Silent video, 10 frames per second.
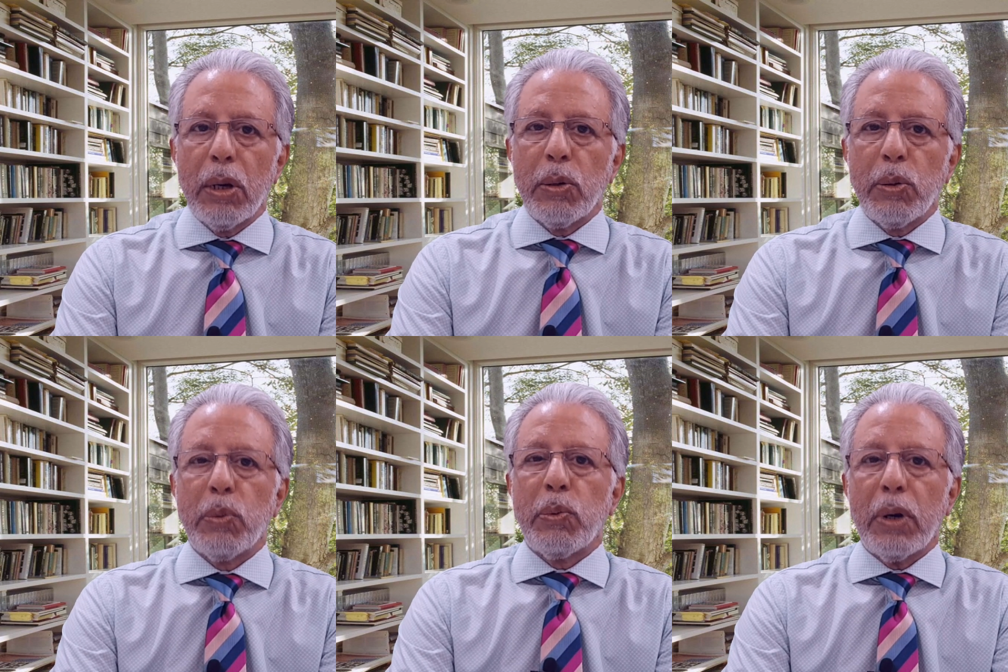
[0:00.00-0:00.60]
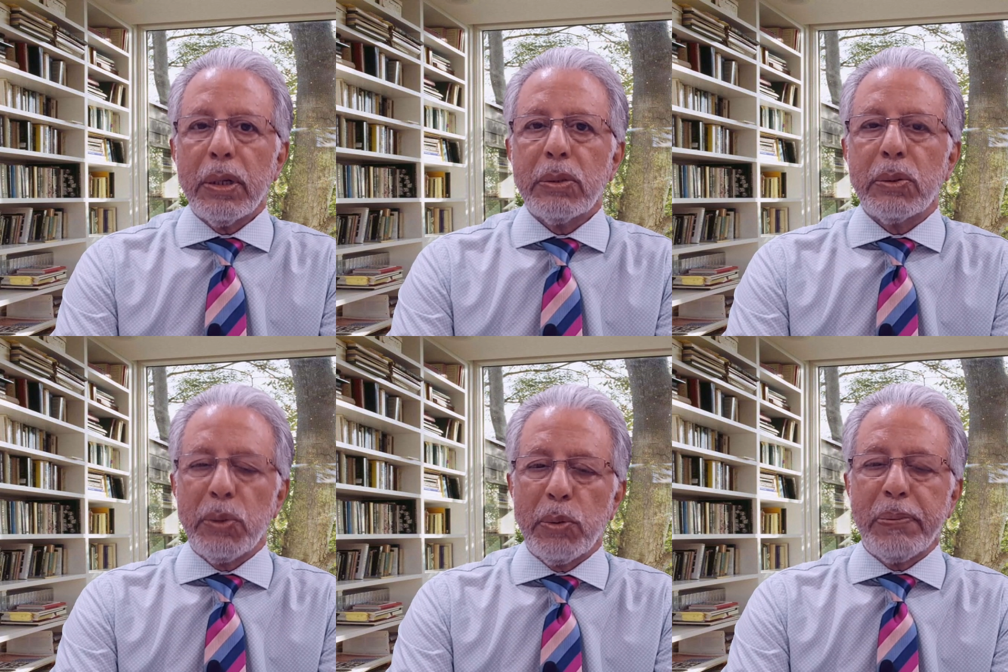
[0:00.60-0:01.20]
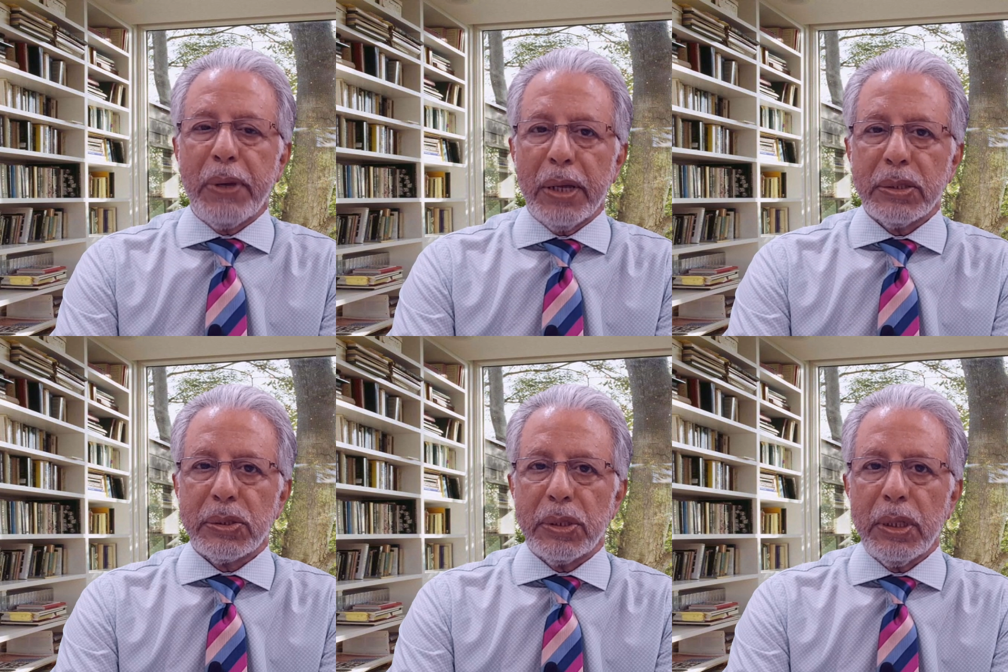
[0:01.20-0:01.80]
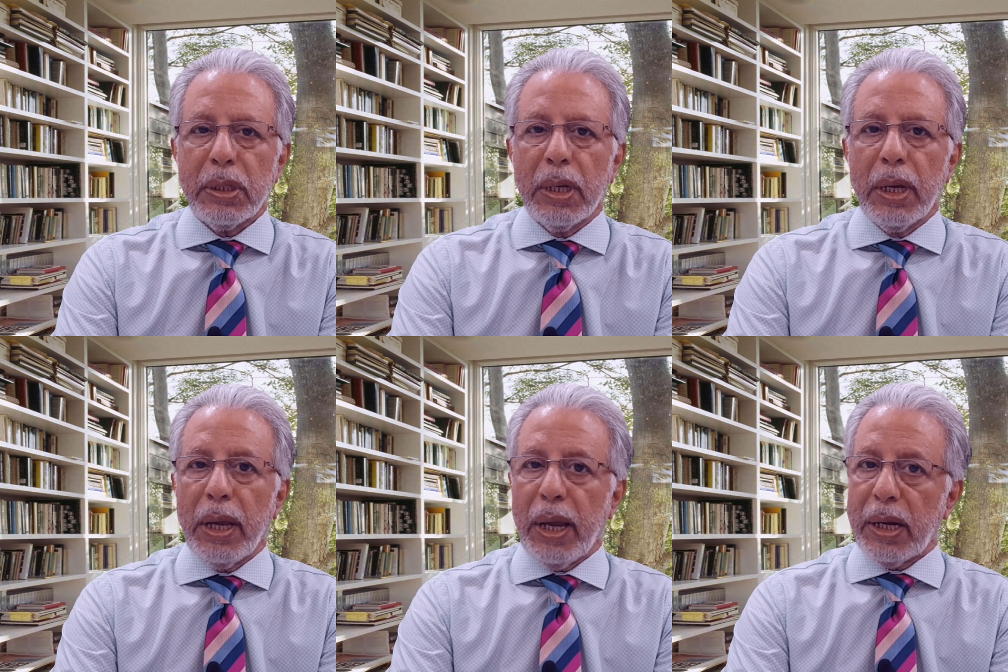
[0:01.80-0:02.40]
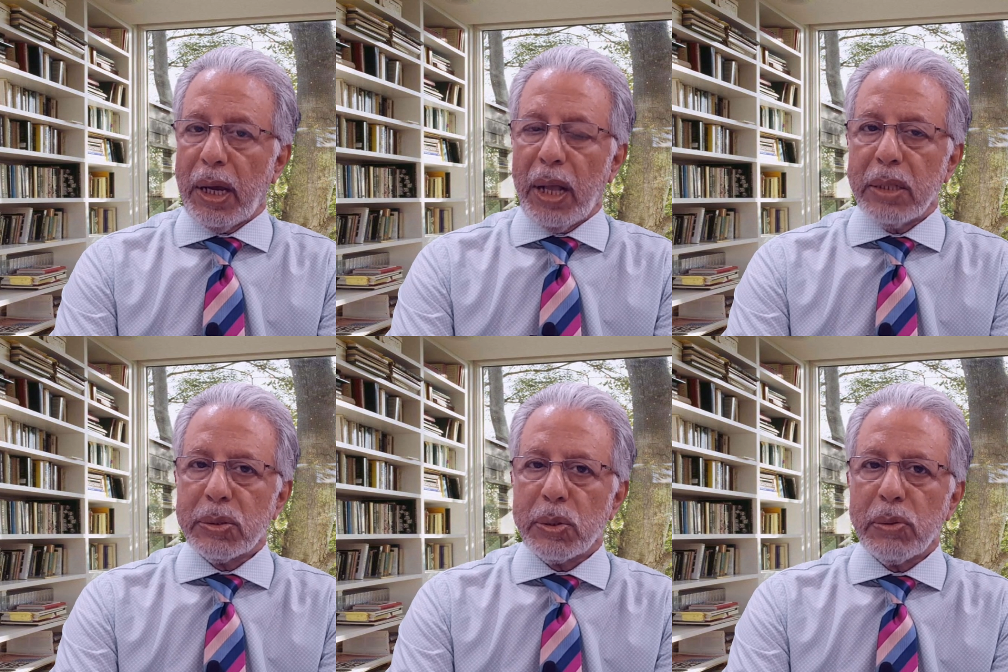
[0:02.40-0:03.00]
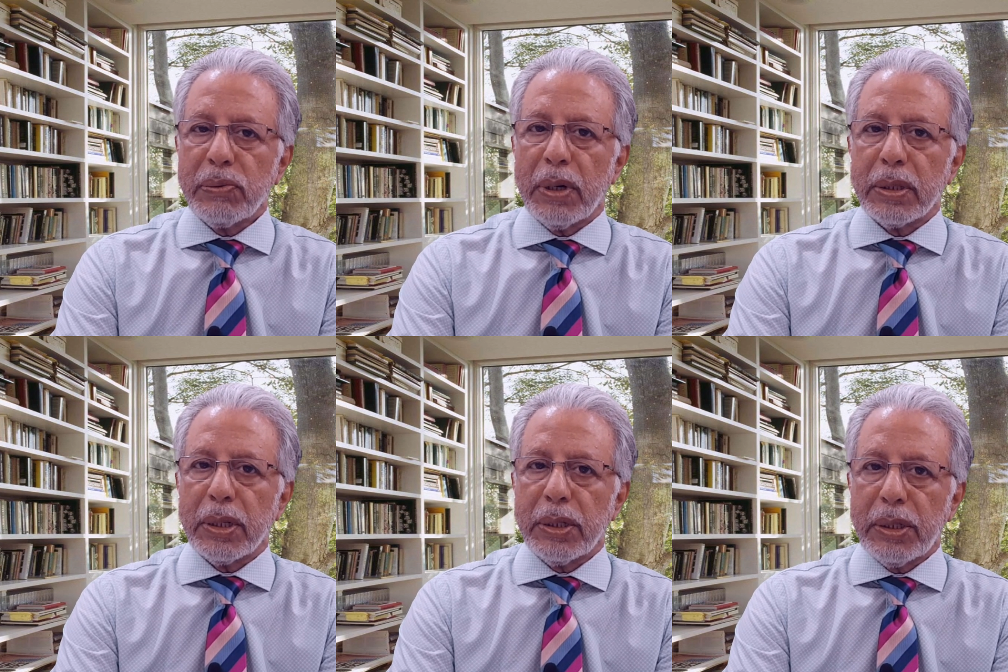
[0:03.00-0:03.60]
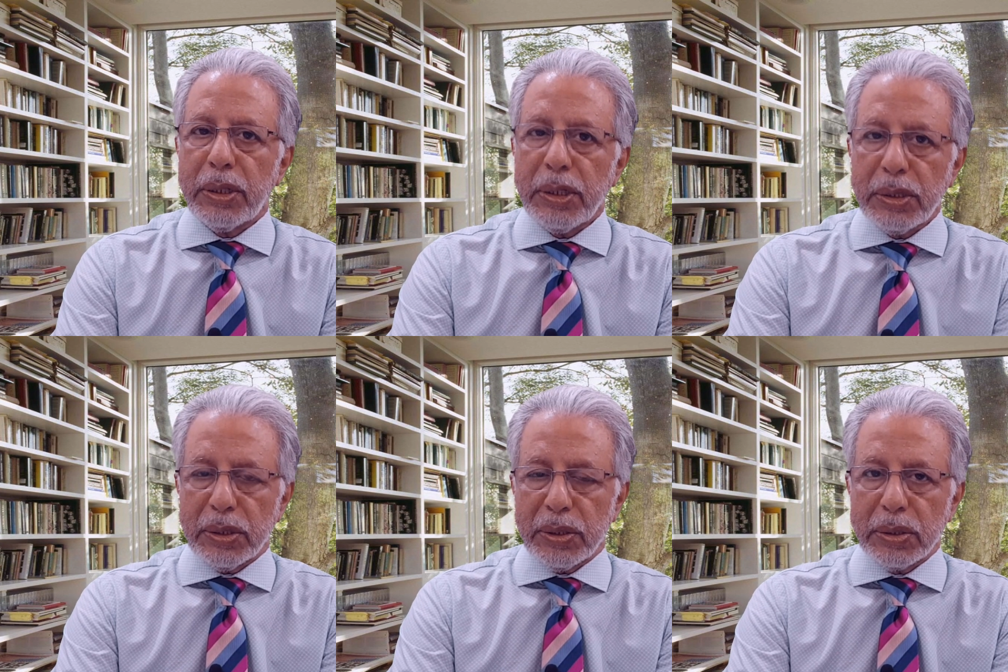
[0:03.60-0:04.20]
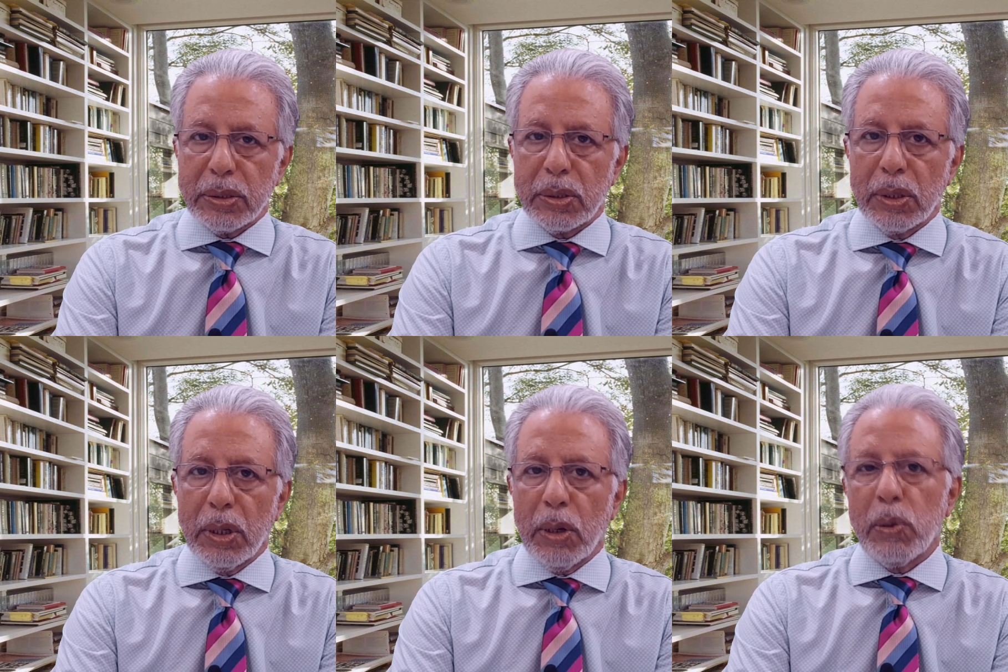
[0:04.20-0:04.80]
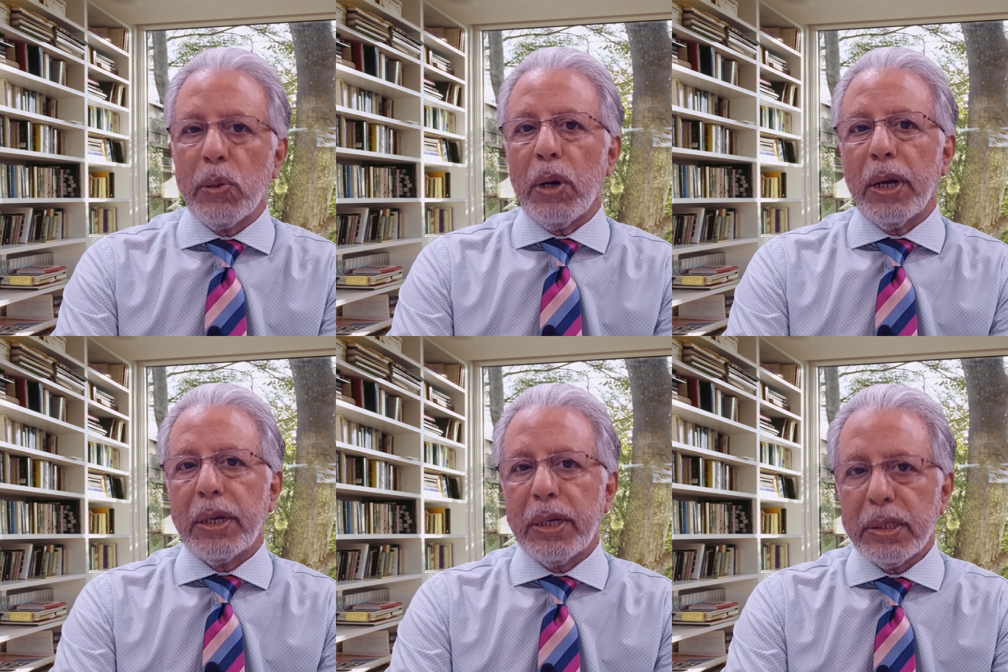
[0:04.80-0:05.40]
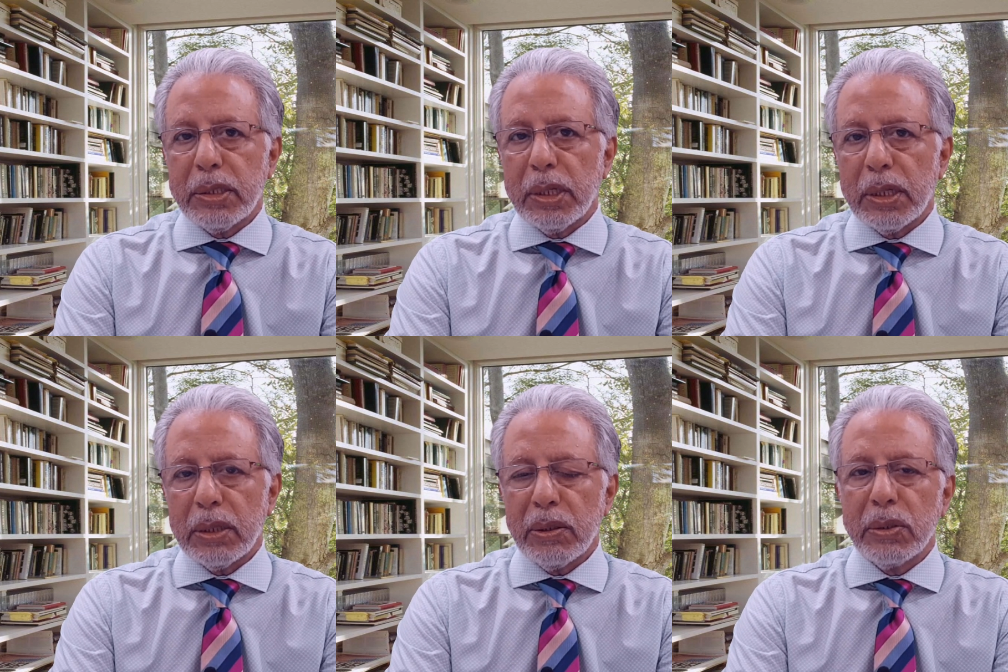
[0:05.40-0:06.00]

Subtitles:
who want to do PhD and also for the teachers who are teaching